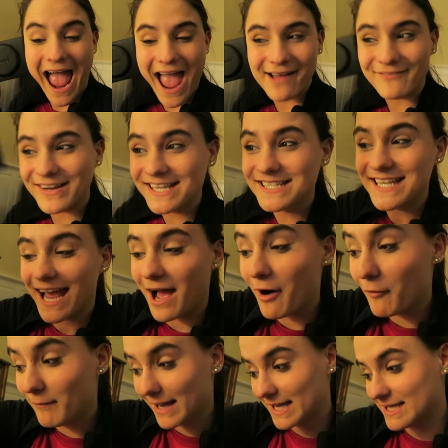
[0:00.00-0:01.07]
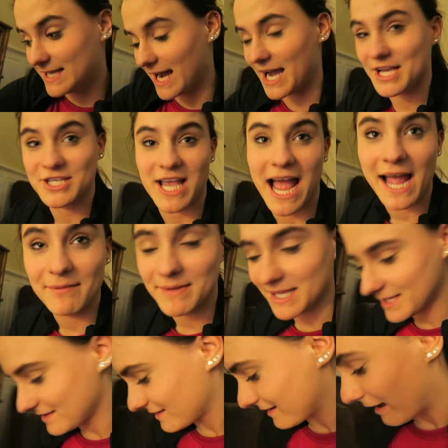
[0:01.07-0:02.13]
And my dad, oh my gosh, I'm
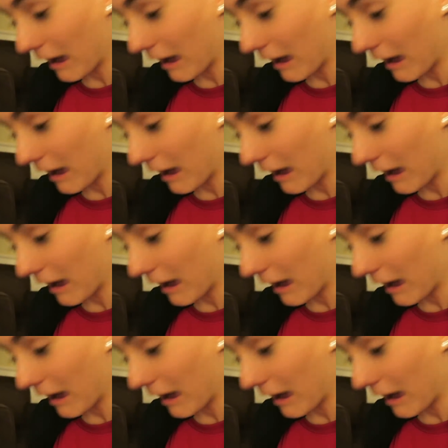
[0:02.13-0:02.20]
like,